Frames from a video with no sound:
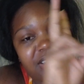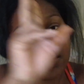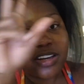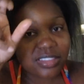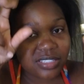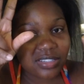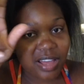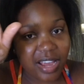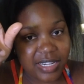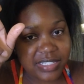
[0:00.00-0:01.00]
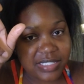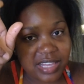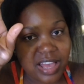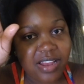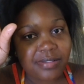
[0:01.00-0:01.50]
cut the line, he
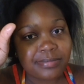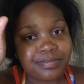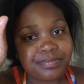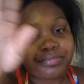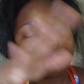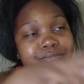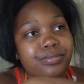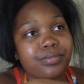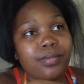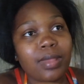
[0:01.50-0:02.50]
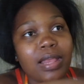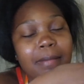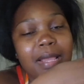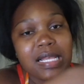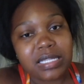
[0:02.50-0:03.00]
said, and
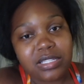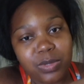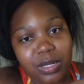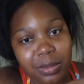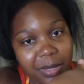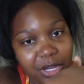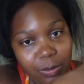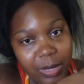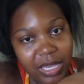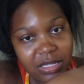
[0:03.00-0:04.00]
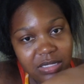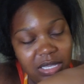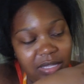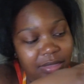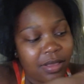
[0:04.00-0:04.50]
I'm guessing it's one of the bigger bands,
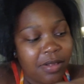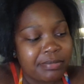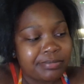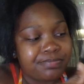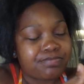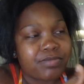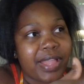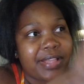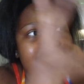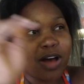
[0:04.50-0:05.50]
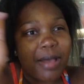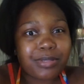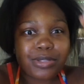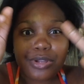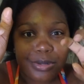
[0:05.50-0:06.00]
I guess
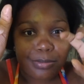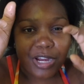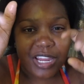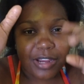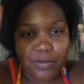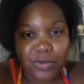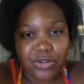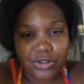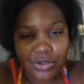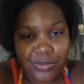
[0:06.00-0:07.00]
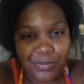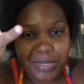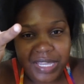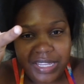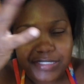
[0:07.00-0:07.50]
popular brand, well-known
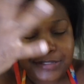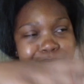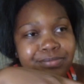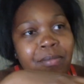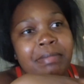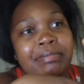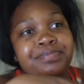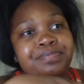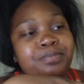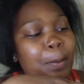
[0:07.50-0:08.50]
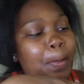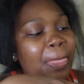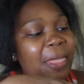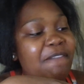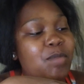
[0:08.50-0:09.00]
band.
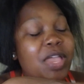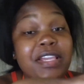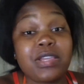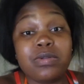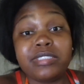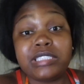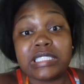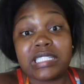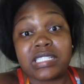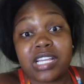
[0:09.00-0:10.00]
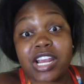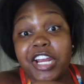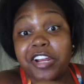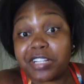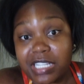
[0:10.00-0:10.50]
And he was just
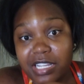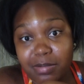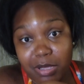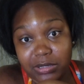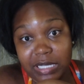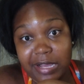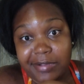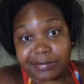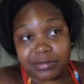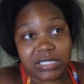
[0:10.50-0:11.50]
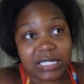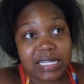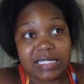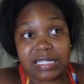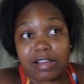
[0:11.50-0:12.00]
irritated about that. Because I
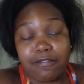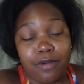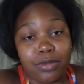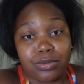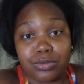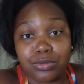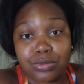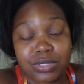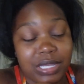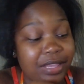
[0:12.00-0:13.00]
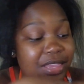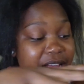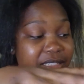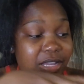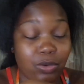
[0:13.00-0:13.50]
guess they're not following the rules,
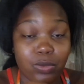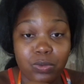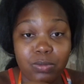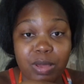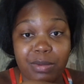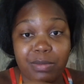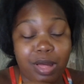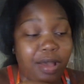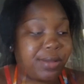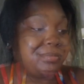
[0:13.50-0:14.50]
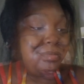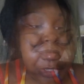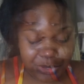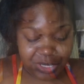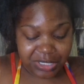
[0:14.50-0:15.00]
that's not cool, blah, blah, blah.
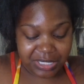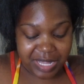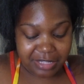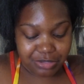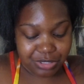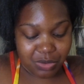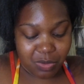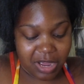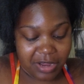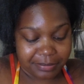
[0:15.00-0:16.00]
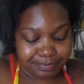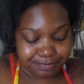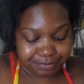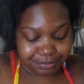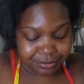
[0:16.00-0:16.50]
So I guess that's really why
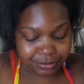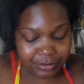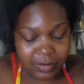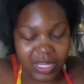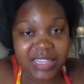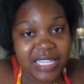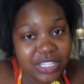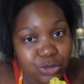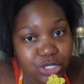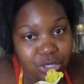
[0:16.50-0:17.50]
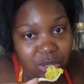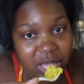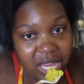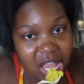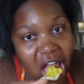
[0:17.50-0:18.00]
things were so
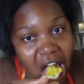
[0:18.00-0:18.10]
late.